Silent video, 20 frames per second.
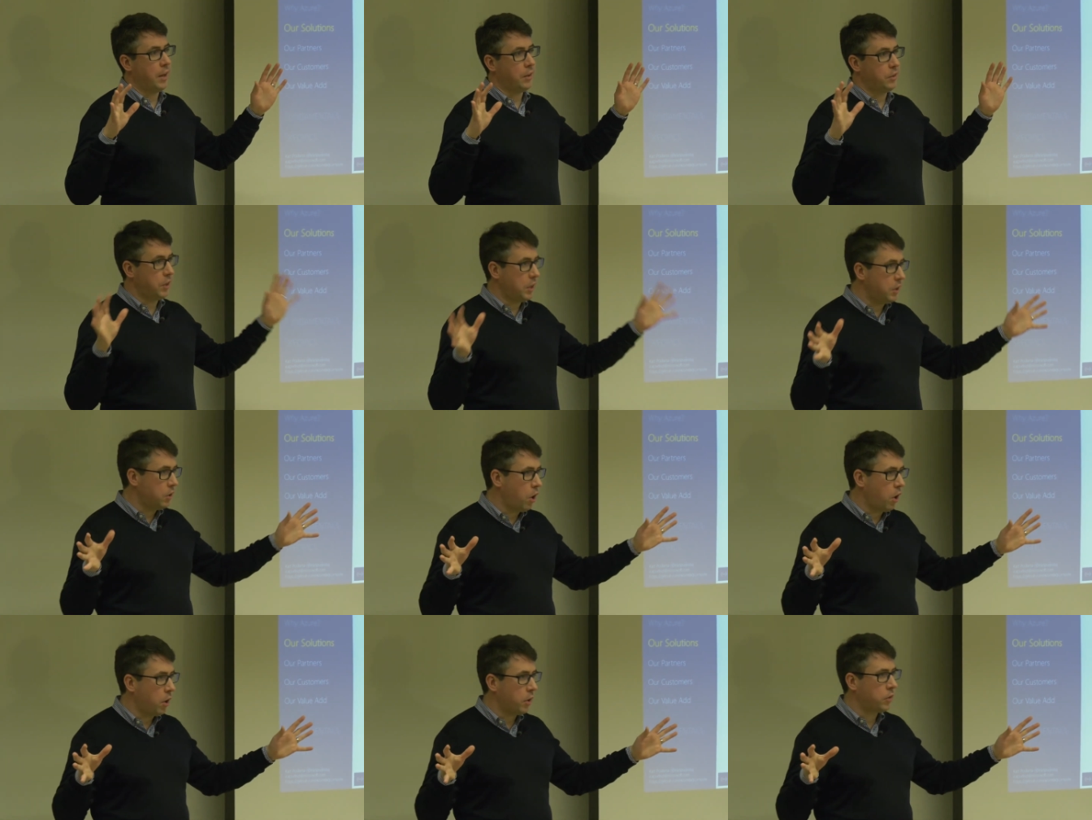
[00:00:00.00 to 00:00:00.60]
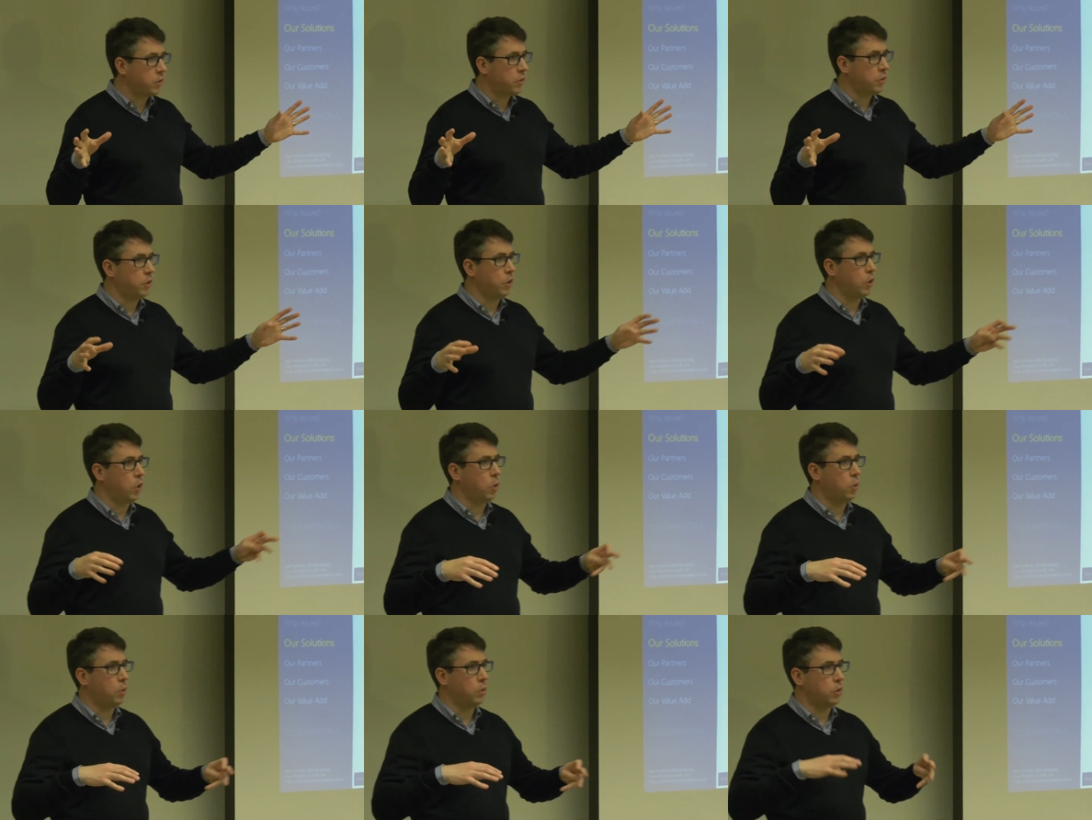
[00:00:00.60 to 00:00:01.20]
Alright?
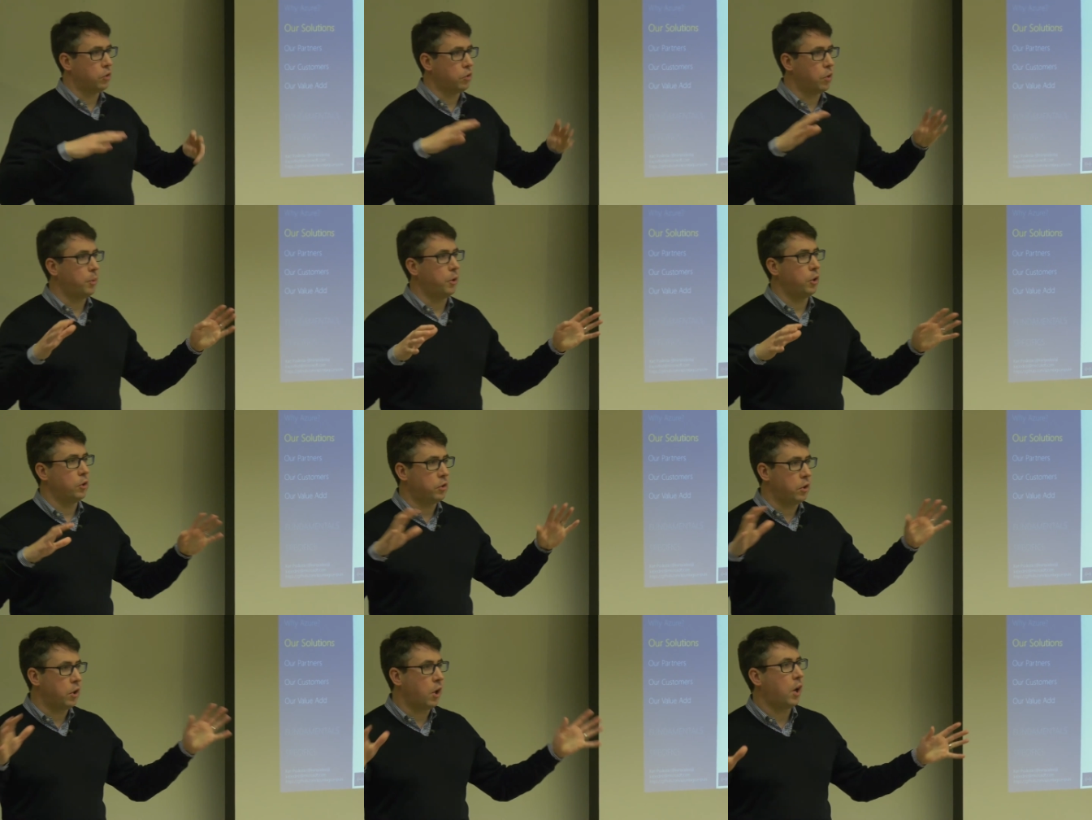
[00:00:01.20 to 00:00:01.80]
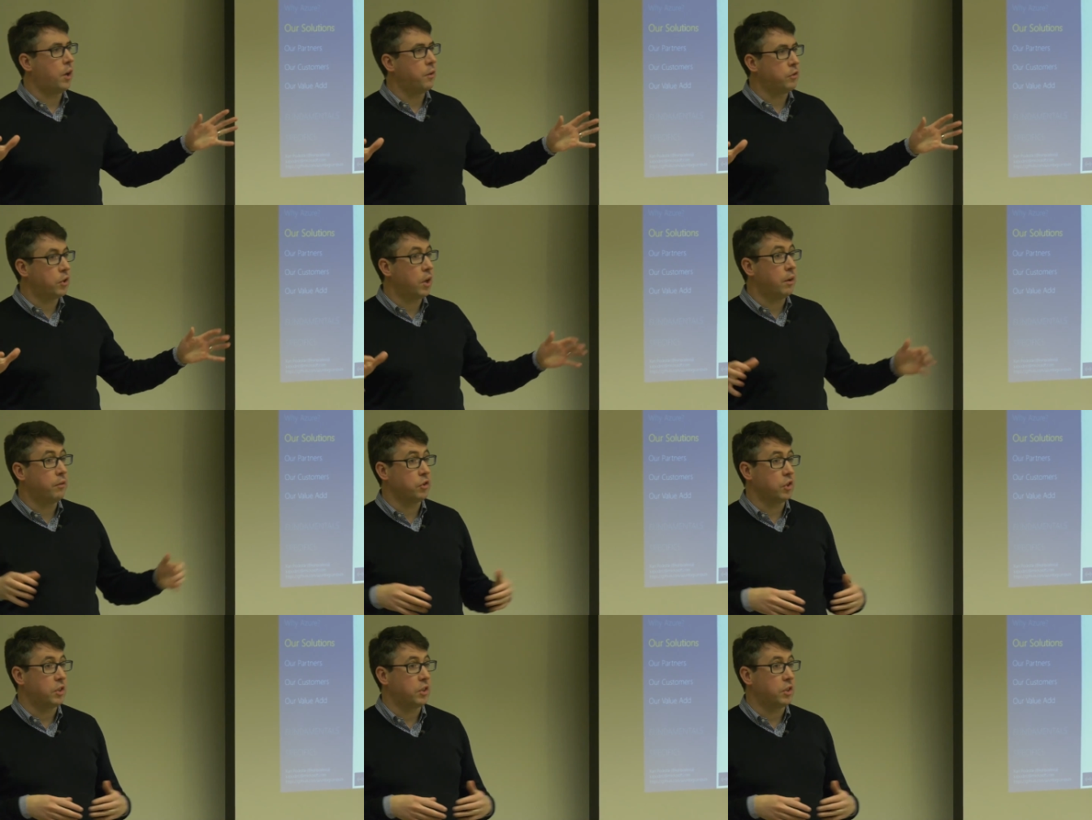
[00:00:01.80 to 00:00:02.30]
So